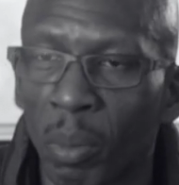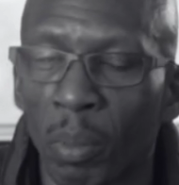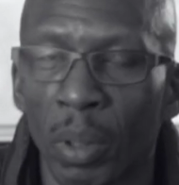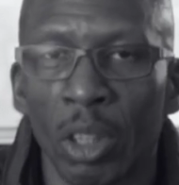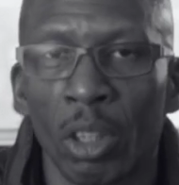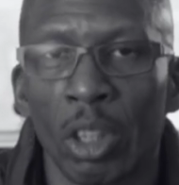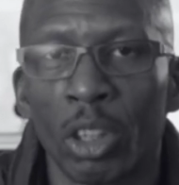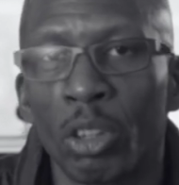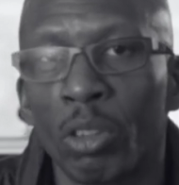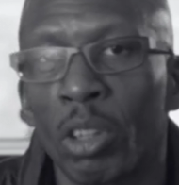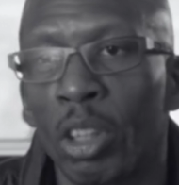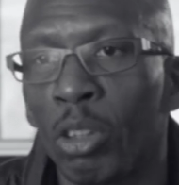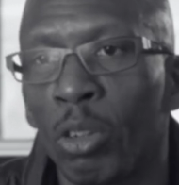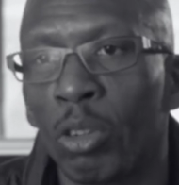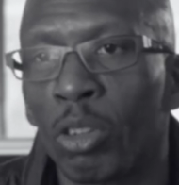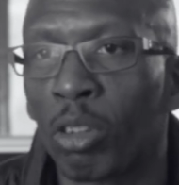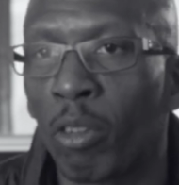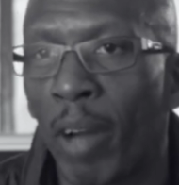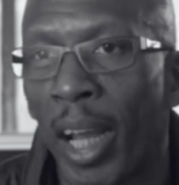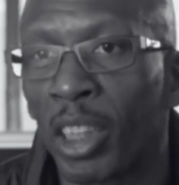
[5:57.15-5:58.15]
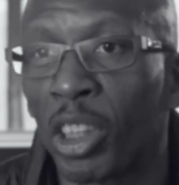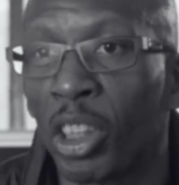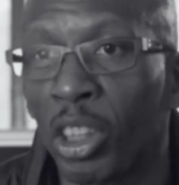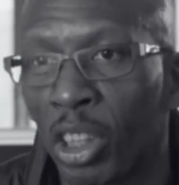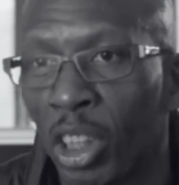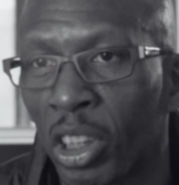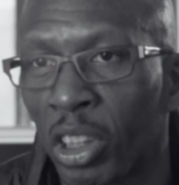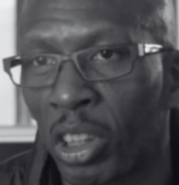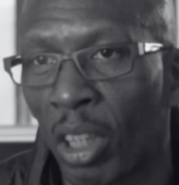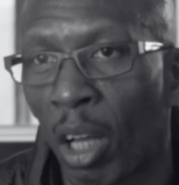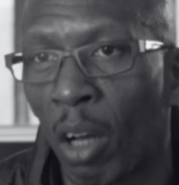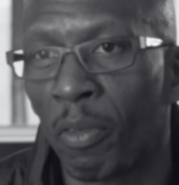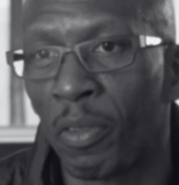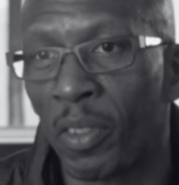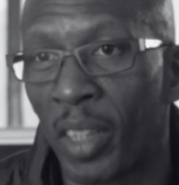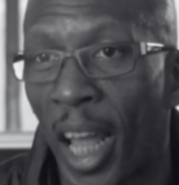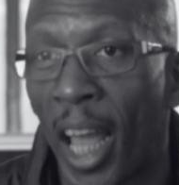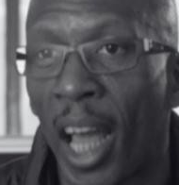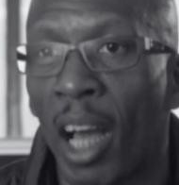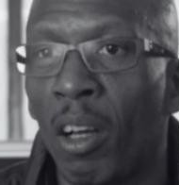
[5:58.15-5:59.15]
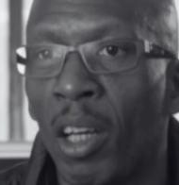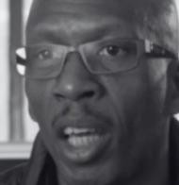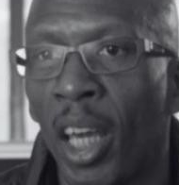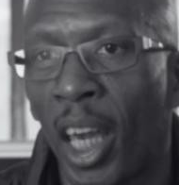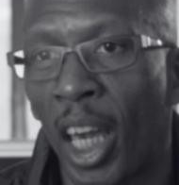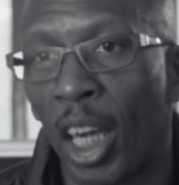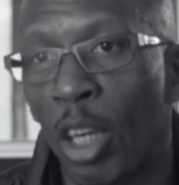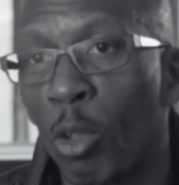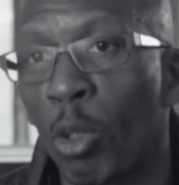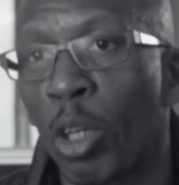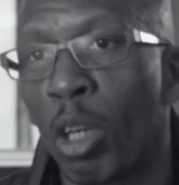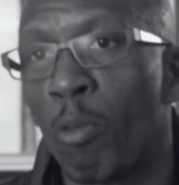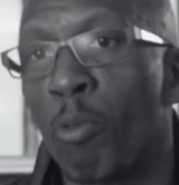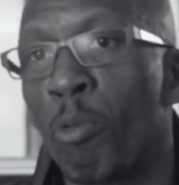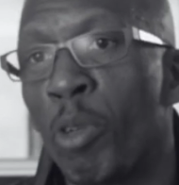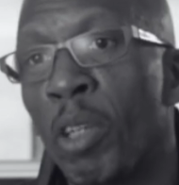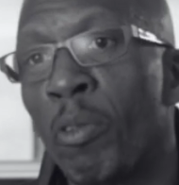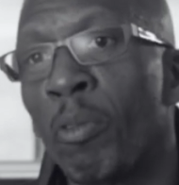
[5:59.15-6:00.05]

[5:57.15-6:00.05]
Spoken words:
because you can do scratching yourself now, and you can